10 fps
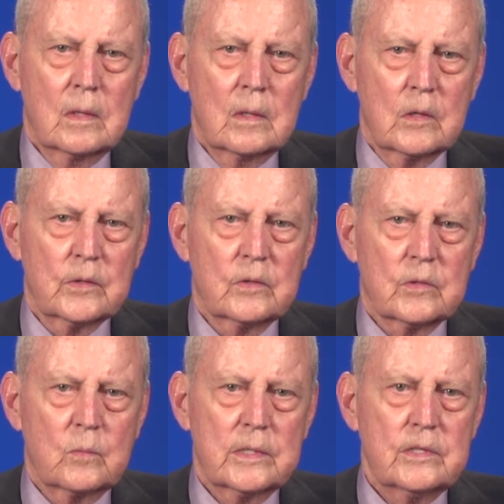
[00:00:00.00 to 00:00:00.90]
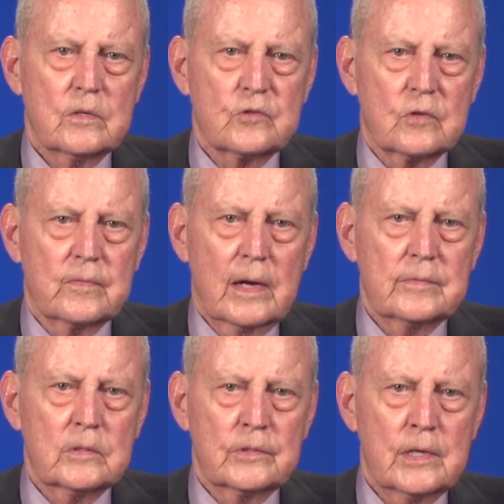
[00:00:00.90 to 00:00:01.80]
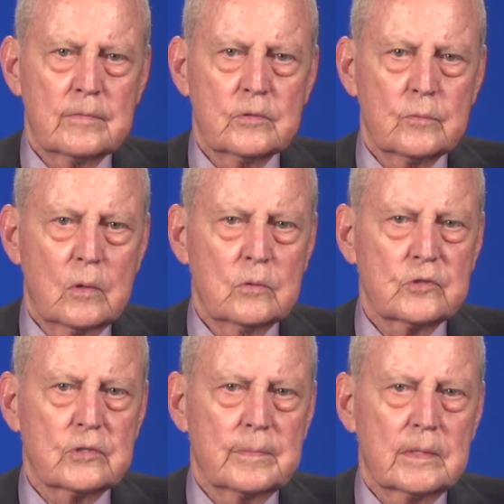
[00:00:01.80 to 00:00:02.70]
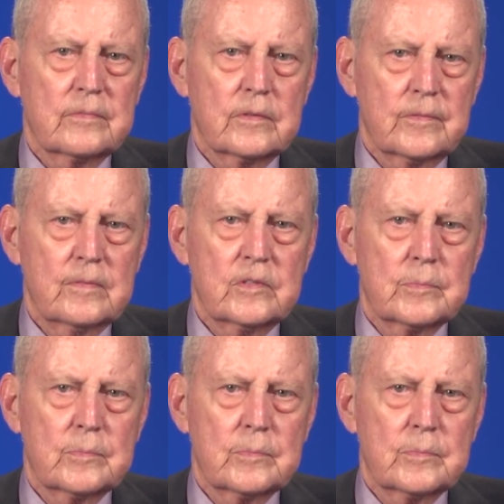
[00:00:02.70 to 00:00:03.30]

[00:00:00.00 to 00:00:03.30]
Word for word: Although the one-year survival never rose above the fifty